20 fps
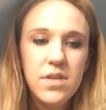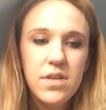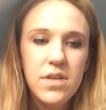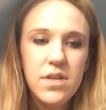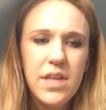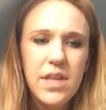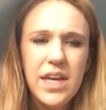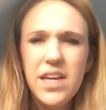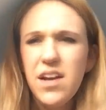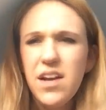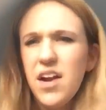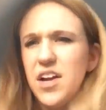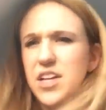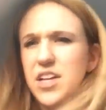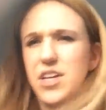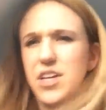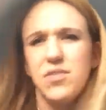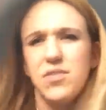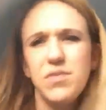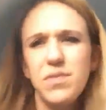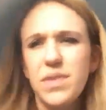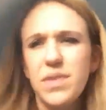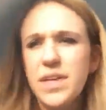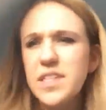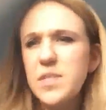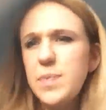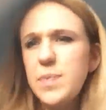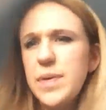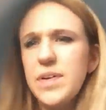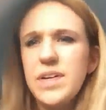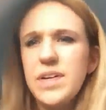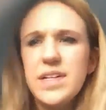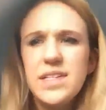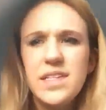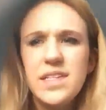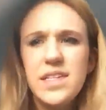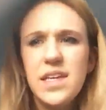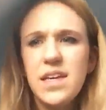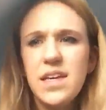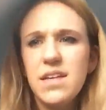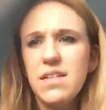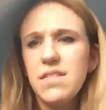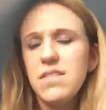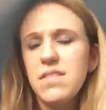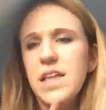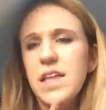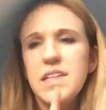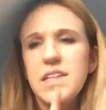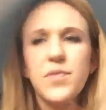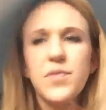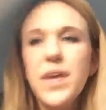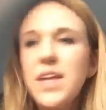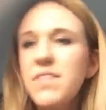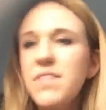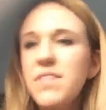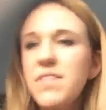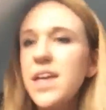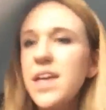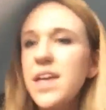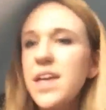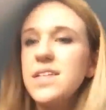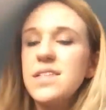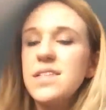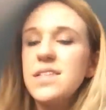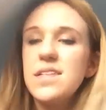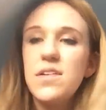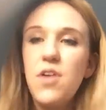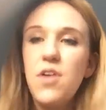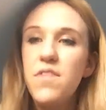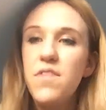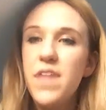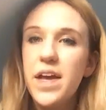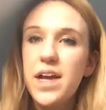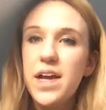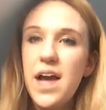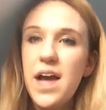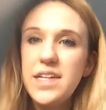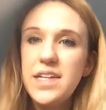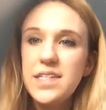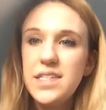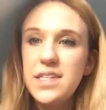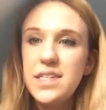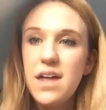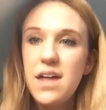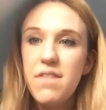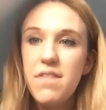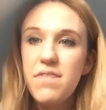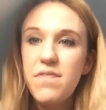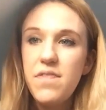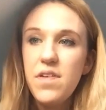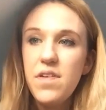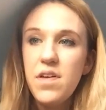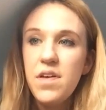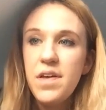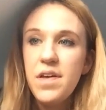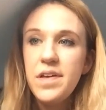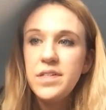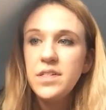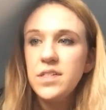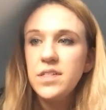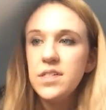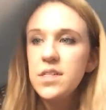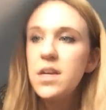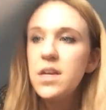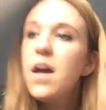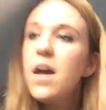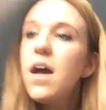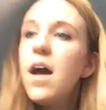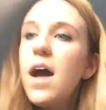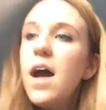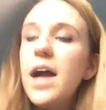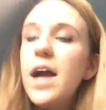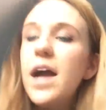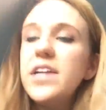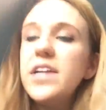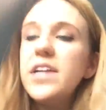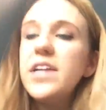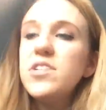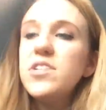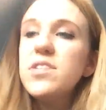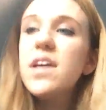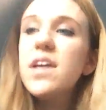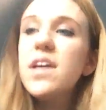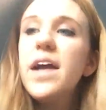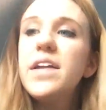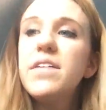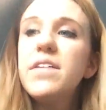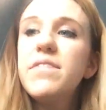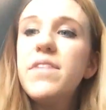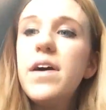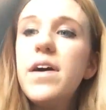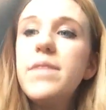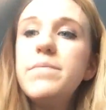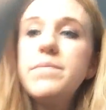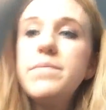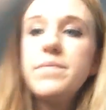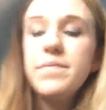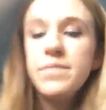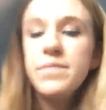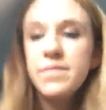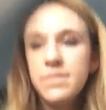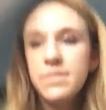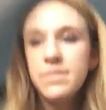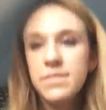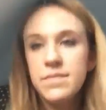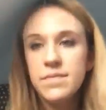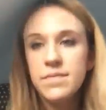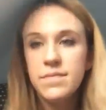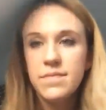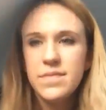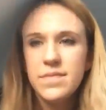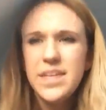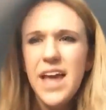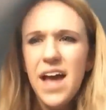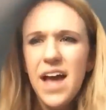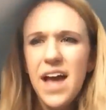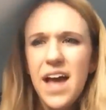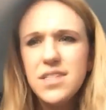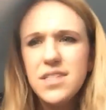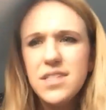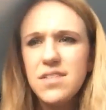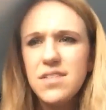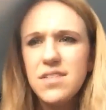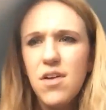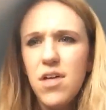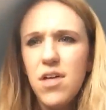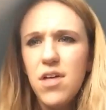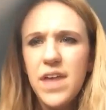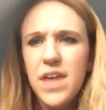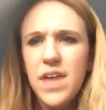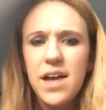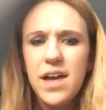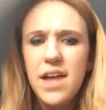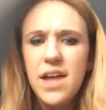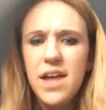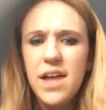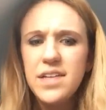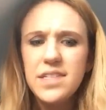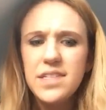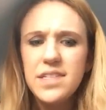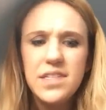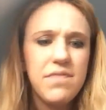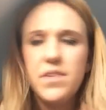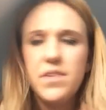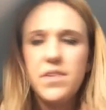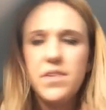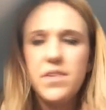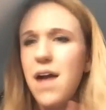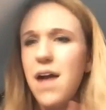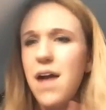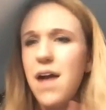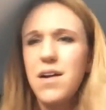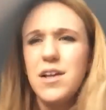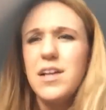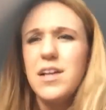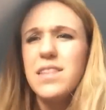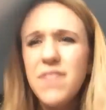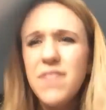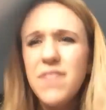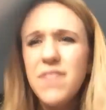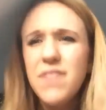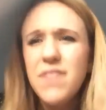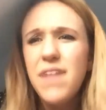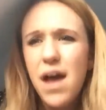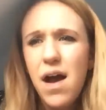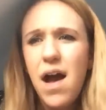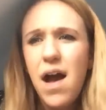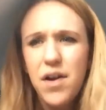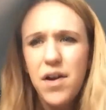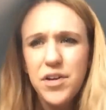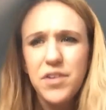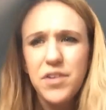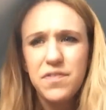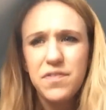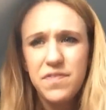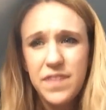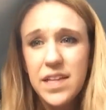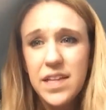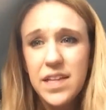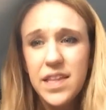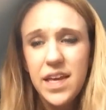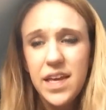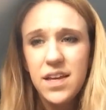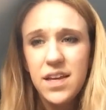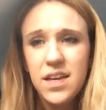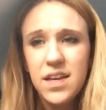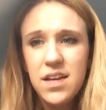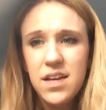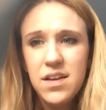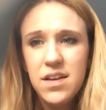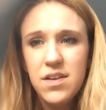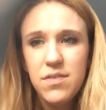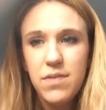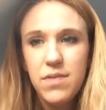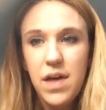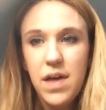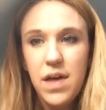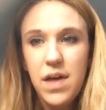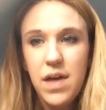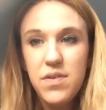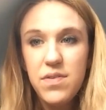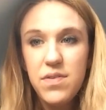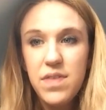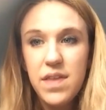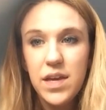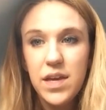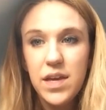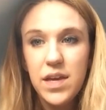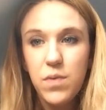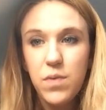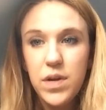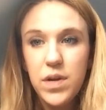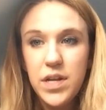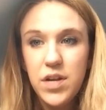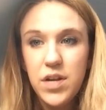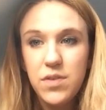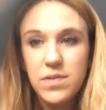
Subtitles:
like, are you experiencing less cravings and all that kind of stuff? I just kind of just all that kind of stuff. A lot about how you're feeling rather than like, what are your